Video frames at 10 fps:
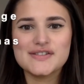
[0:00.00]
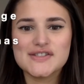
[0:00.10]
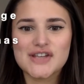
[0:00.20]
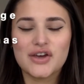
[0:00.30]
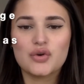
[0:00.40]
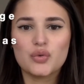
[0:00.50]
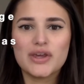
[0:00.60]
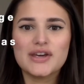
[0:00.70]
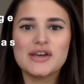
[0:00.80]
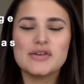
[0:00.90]
so we
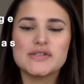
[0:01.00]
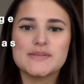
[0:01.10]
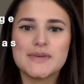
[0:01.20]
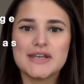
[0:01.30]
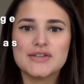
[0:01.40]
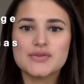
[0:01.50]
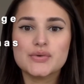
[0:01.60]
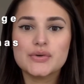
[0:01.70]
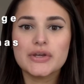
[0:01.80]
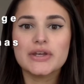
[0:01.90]
are going to be
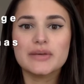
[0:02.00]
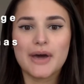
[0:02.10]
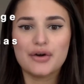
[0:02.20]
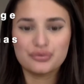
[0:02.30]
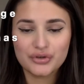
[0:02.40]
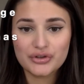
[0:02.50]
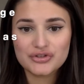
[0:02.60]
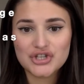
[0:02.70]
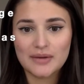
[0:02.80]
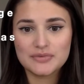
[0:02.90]
talking about Ruth
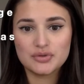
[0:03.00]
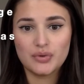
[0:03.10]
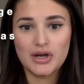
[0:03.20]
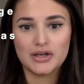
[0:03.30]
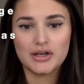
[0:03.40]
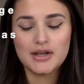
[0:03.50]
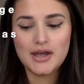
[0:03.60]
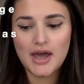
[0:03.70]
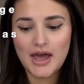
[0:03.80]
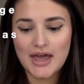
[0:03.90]
chapter 1,
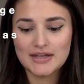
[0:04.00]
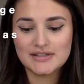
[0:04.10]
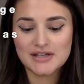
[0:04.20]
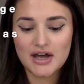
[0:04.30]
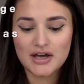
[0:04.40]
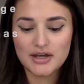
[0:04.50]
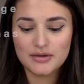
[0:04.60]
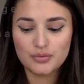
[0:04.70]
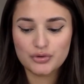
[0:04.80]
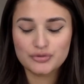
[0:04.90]
and
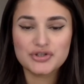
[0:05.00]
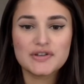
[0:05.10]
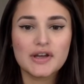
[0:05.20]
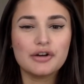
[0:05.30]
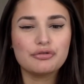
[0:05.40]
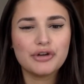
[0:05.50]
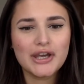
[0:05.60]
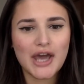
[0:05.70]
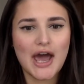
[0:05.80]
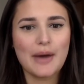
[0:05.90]
I will just kind of
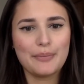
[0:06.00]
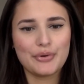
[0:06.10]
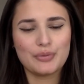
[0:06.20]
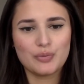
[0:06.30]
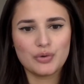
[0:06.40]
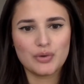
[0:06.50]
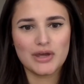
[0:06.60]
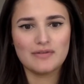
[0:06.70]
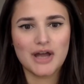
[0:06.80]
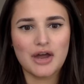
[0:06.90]
recap on what
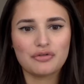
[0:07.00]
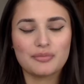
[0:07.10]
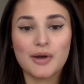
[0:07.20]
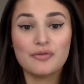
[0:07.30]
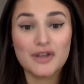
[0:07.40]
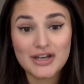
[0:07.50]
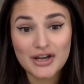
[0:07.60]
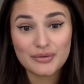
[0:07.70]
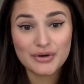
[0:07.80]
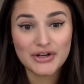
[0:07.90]
we've learnt from our
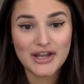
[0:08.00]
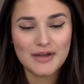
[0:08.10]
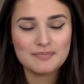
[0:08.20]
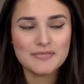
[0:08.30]
video on it,